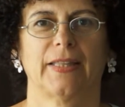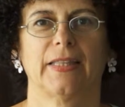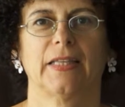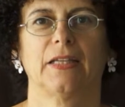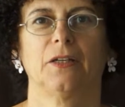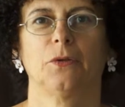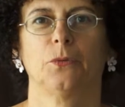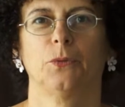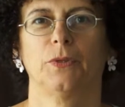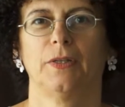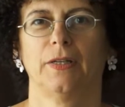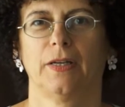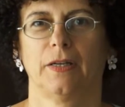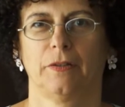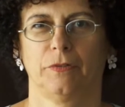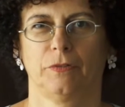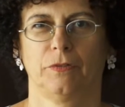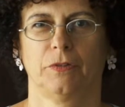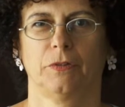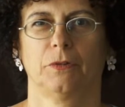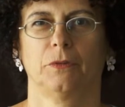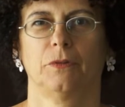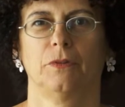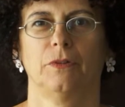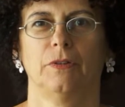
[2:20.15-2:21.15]
think we have
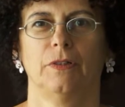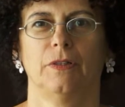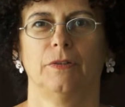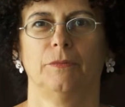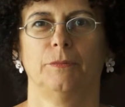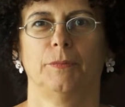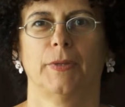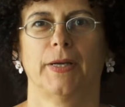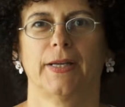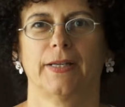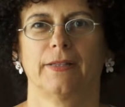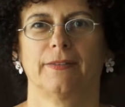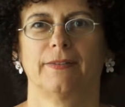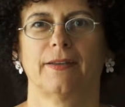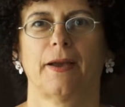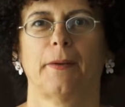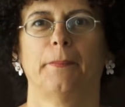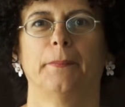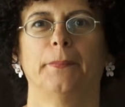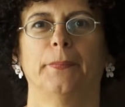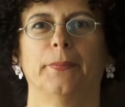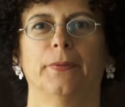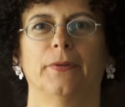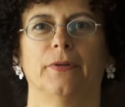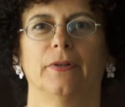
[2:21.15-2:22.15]
to all live by
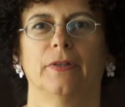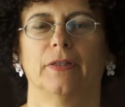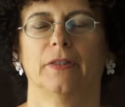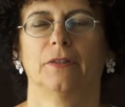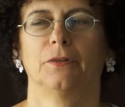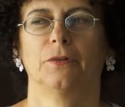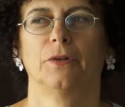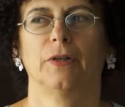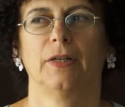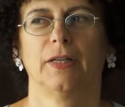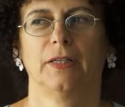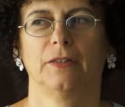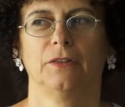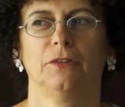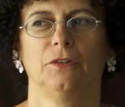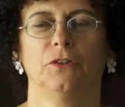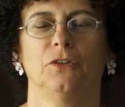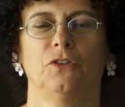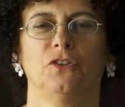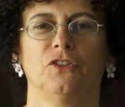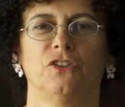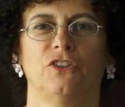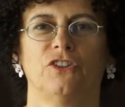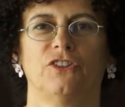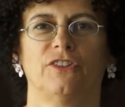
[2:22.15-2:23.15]
example, and Rolando
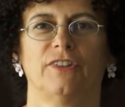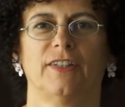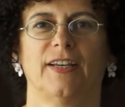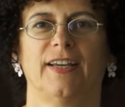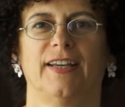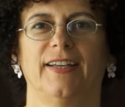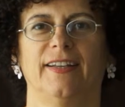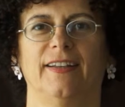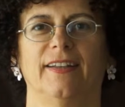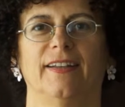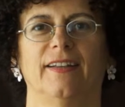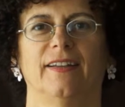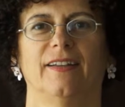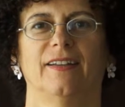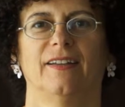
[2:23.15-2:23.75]
used to say